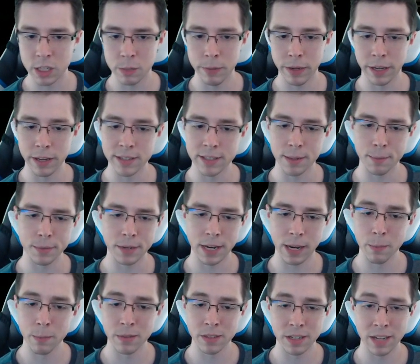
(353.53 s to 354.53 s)
because
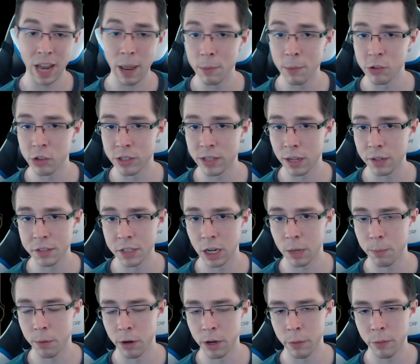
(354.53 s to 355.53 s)
sometimes the damage it dealt to your
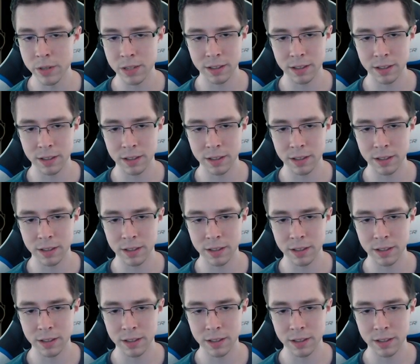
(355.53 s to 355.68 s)
opponent was a